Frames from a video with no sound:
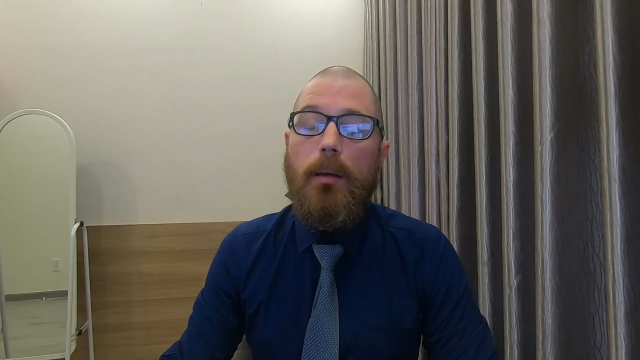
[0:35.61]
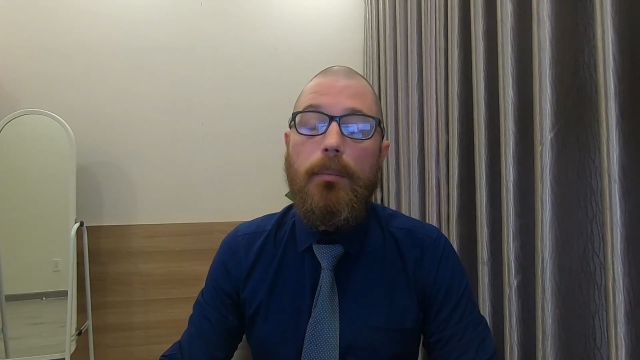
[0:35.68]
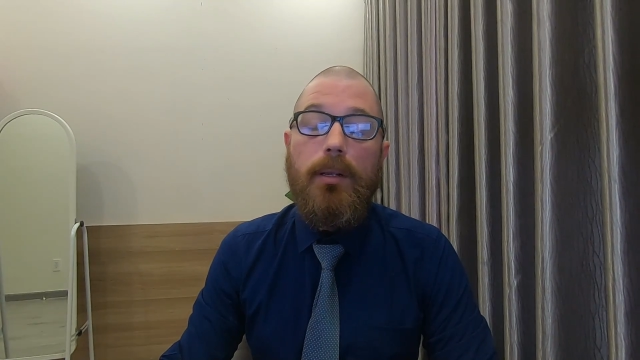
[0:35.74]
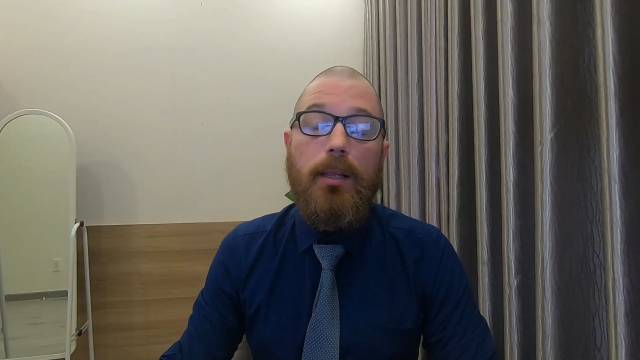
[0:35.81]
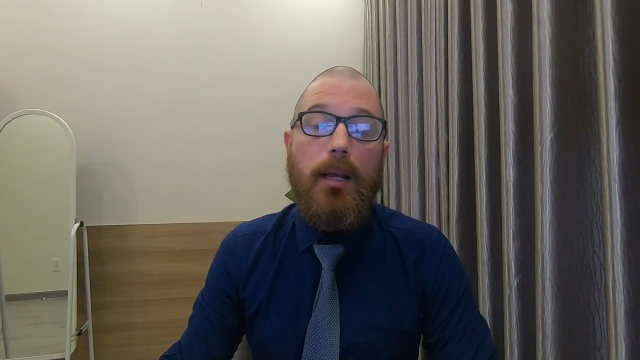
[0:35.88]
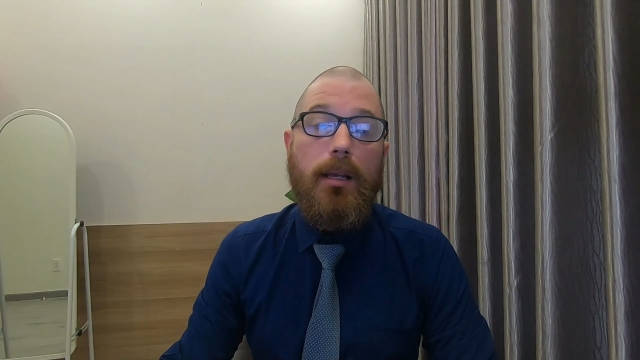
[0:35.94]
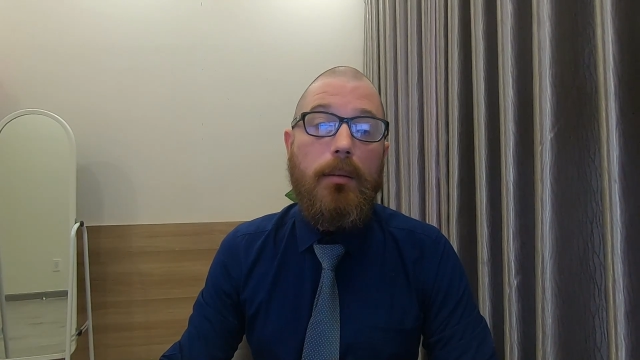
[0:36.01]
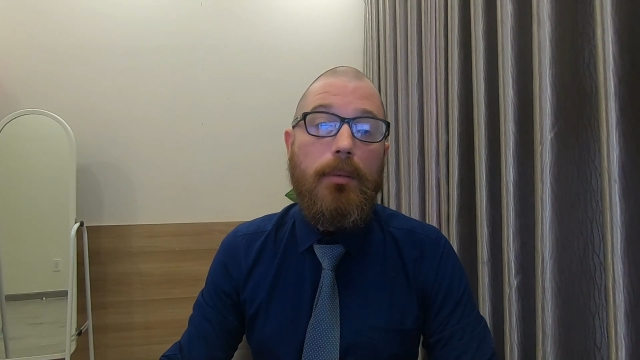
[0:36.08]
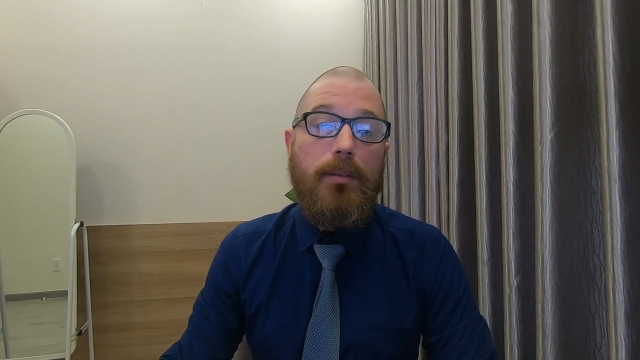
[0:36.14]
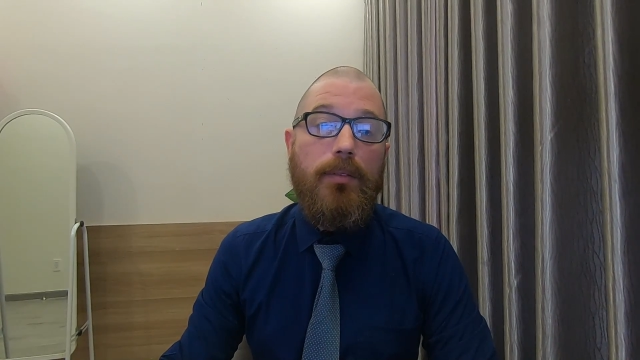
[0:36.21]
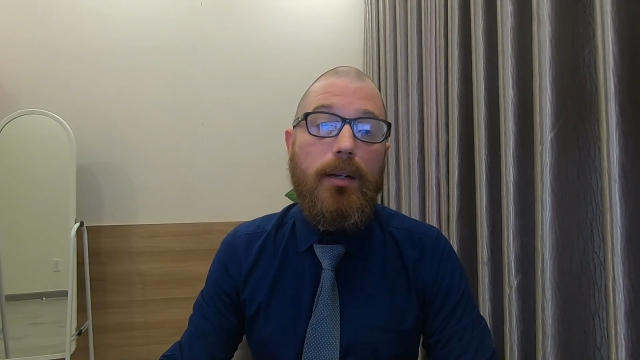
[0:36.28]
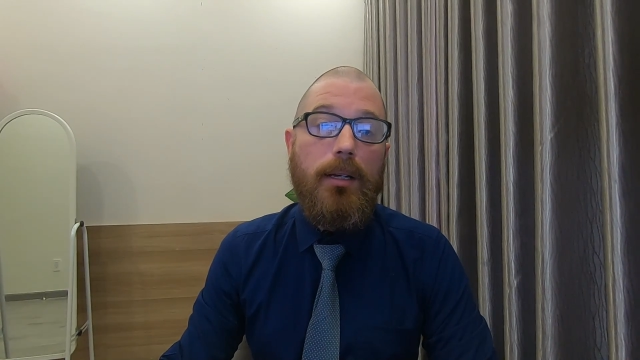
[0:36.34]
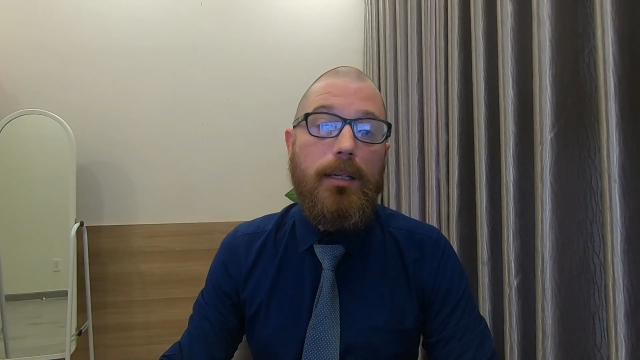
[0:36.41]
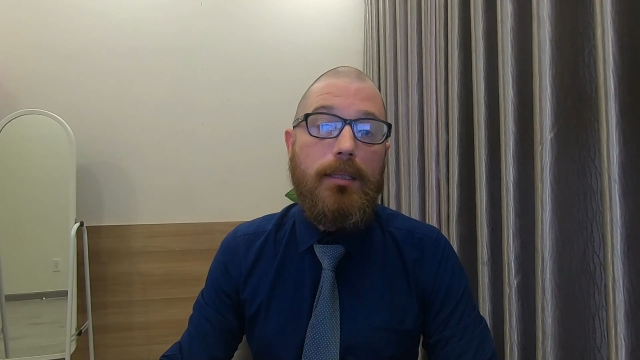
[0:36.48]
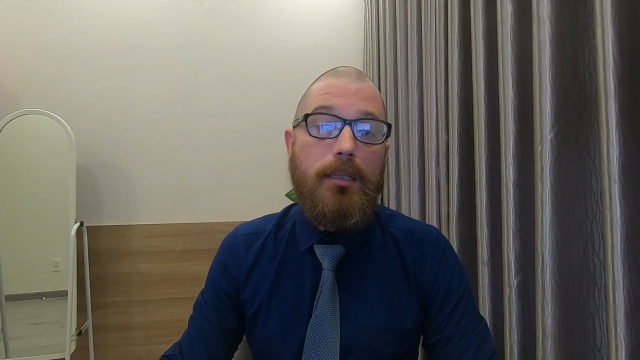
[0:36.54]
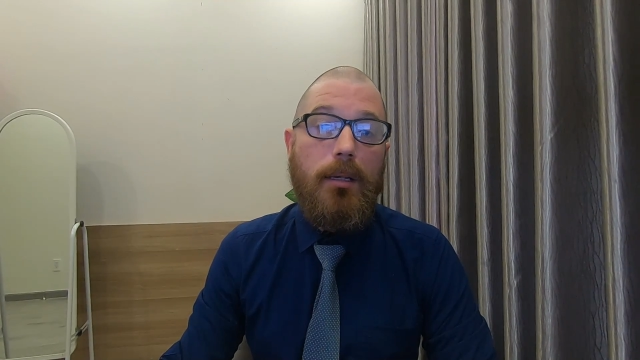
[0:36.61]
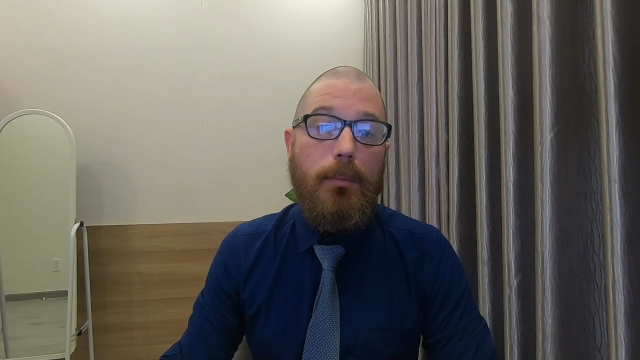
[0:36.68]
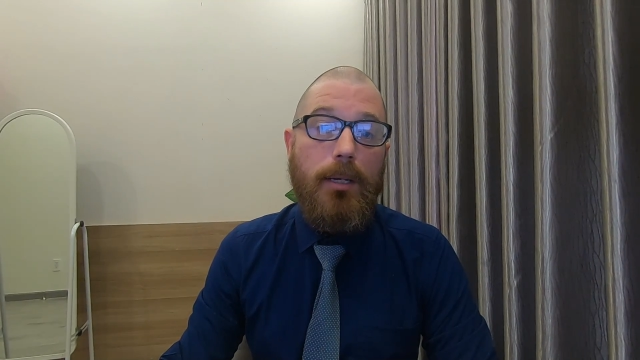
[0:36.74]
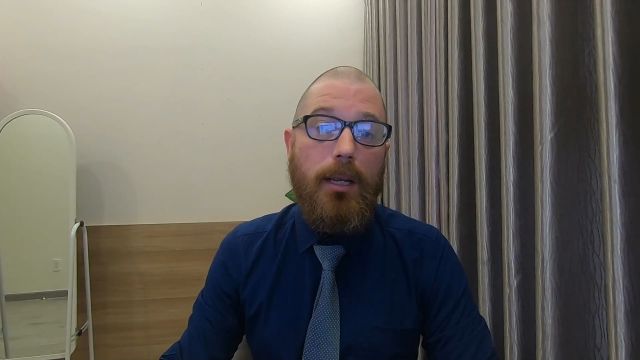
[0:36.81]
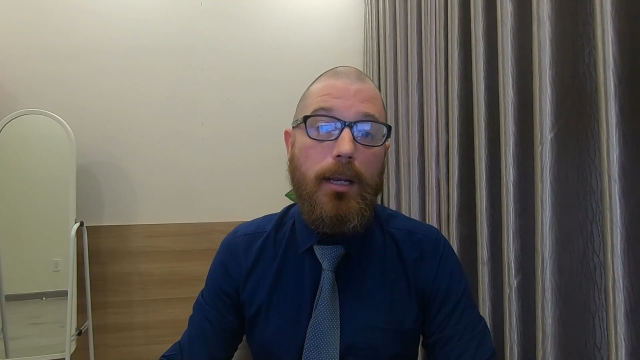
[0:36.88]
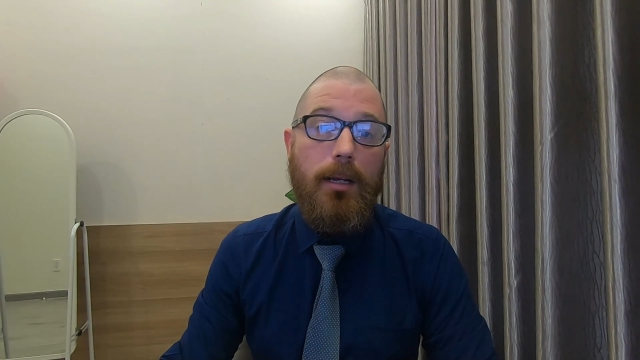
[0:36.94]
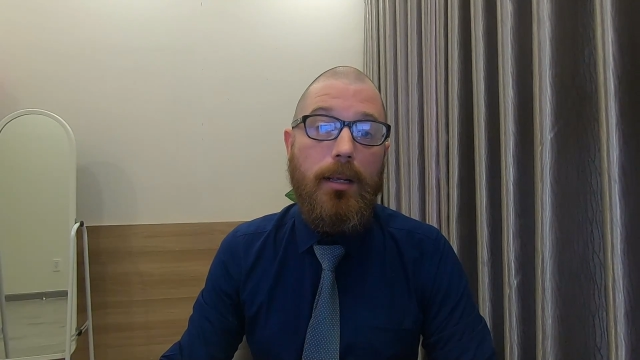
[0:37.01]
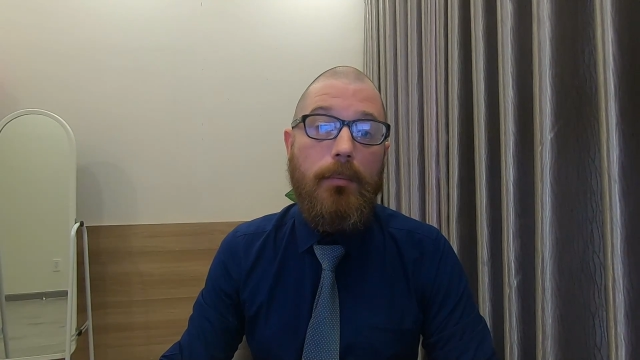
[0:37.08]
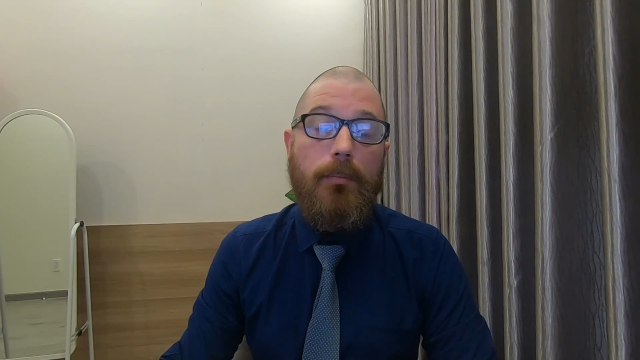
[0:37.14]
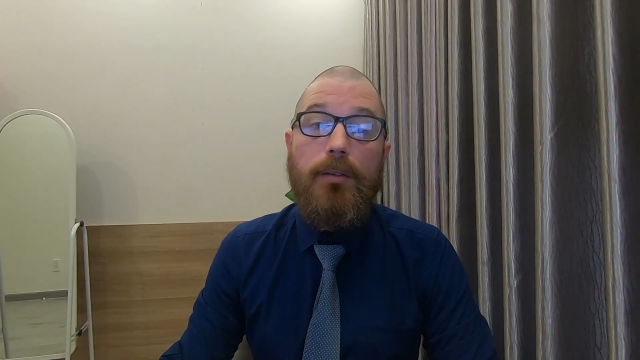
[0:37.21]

but that can be very intimidating.